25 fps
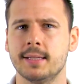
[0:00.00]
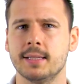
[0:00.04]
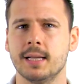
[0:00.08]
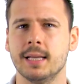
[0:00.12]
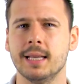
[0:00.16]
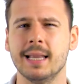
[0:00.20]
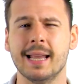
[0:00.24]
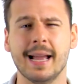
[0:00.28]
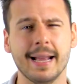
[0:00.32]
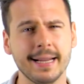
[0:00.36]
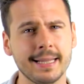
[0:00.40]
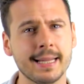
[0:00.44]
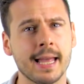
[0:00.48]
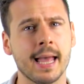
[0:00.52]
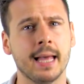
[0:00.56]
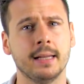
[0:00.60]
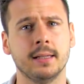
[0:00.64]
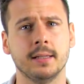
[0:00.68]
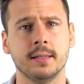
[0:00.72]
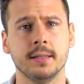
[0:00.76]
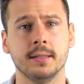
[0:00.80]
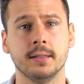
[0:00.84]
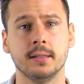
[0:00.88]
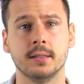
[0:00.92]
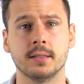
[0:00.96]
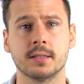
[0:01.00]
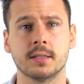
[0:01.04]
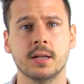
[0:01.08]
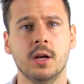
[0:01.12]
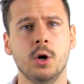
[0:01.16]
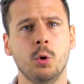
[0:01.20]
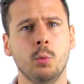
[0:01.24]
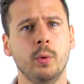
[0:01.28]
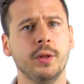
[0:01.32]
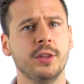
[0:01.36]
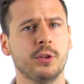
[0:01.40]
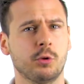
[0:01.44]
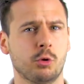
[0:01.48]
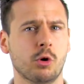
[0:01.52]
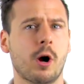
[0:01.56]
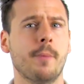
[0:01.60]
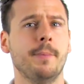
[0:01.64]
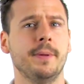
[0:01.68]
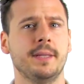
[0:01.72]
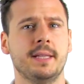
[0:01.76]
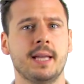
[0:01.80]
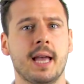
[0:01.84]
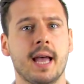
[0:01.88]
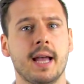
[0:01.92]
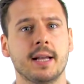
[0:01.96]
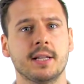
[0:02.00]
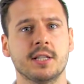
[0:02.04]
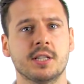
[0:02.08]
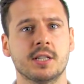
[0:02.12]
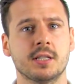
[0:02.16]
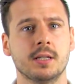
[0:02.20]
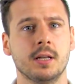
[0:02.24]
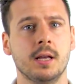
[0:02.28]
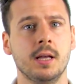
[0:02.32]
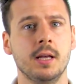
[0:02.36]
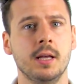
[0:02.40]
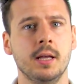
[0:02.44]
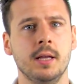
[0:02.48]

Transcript: as lightheadedness with drop attacks.